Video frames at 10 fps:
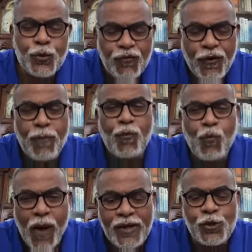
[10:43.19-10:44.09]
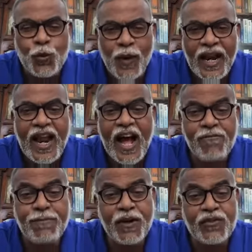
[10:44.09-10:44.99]
from one to one and a
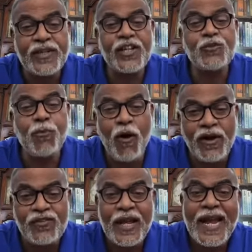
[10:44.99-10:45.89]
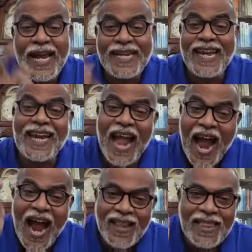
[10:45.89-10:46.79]
half percentage points. It can
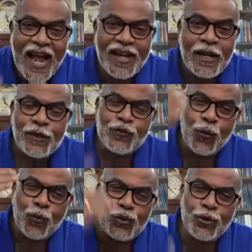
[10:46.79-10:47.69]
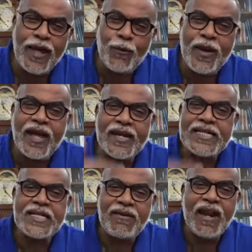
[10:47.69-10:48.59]
add that so today we are at
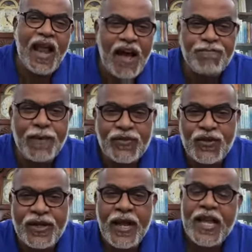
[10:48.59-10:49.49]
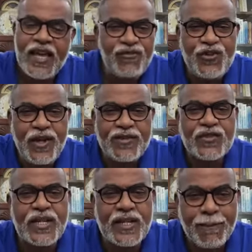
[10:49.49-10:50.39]
7.5%. If
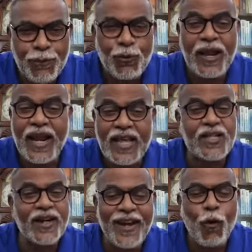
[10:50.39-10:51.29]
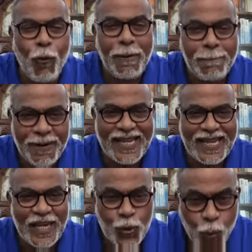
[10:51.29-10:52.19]
GST is approved, and I certainly hope and pray that
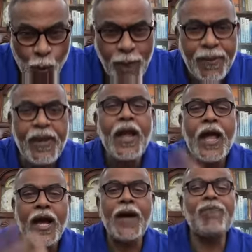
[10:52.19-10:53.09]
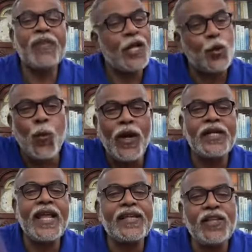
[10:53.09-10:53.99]
it will be, uh, it will
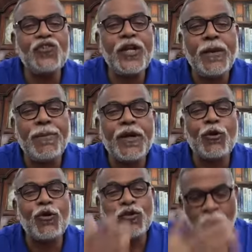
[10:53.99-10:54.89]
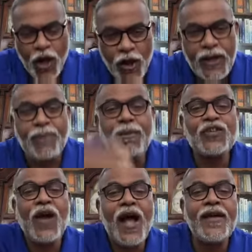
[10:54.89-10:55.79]
take the GDP growth on a much
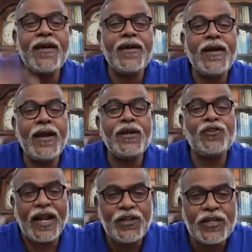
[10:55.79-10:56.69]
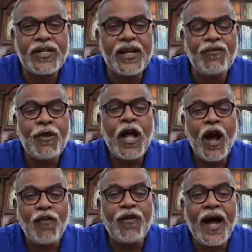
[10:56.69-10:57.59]
higher uh, trajectory
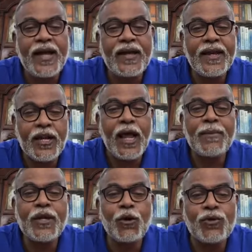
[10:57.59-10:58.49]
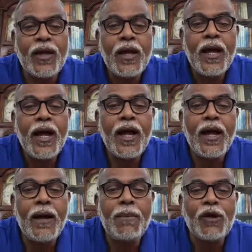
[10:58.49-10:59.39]
of higher economic growth.
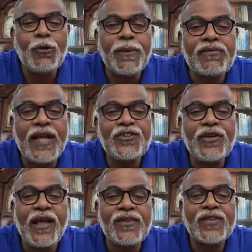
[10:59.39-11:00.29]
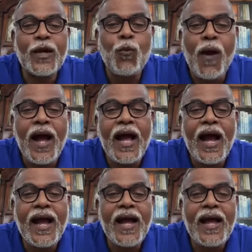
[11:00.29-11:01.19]
Uh, Bhanu Prasad ji is asking why
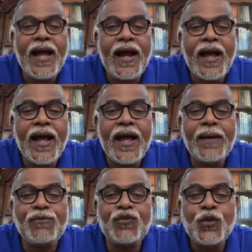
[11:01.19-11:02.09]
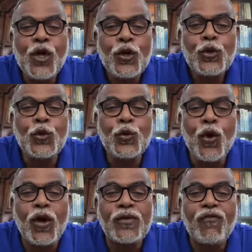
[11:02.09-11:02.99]
IIMs do not